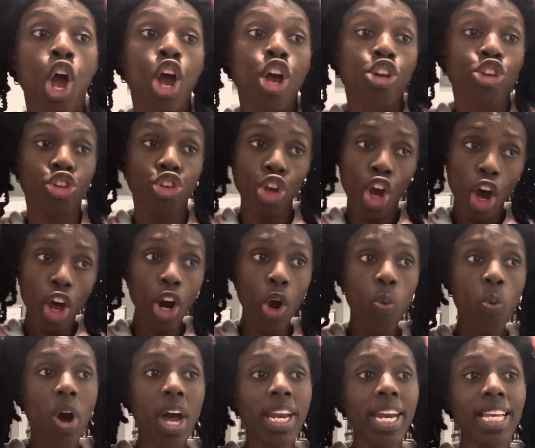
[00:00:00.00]
You're the
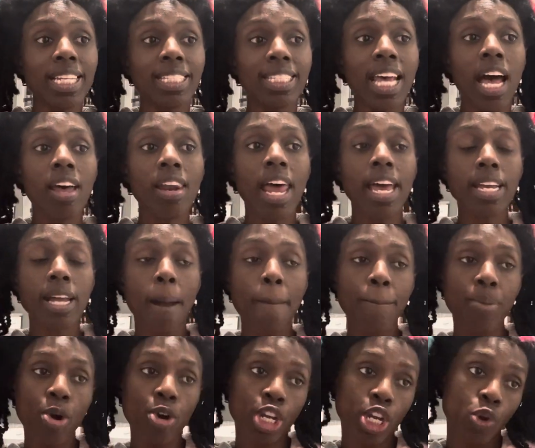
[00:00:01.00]
one that sound like a
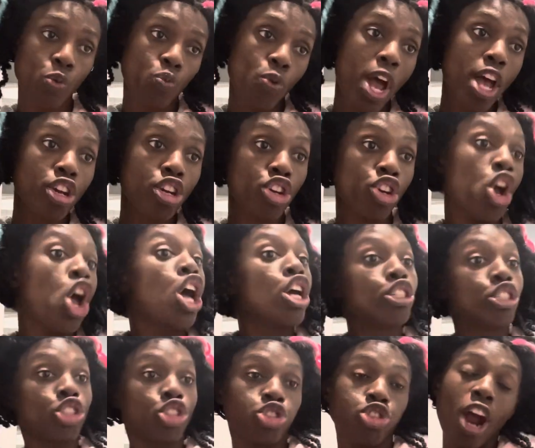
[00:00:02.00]
broken record
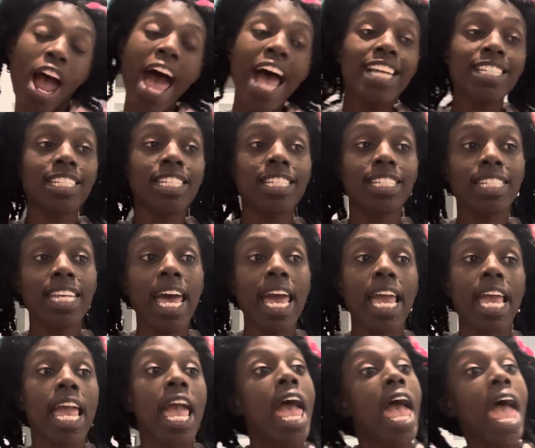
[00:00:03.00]
trying to
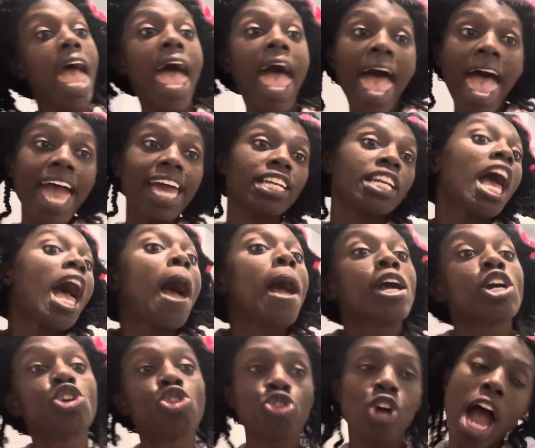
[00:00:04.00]
sing. And
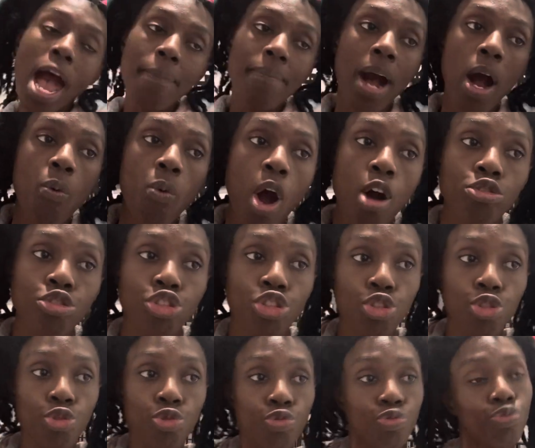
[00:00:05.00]
Grandma wants
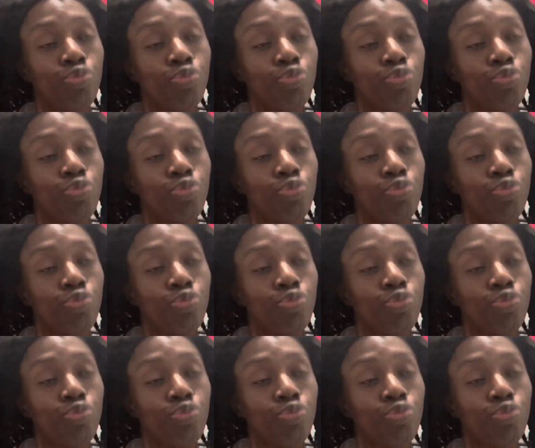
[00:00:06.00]
you.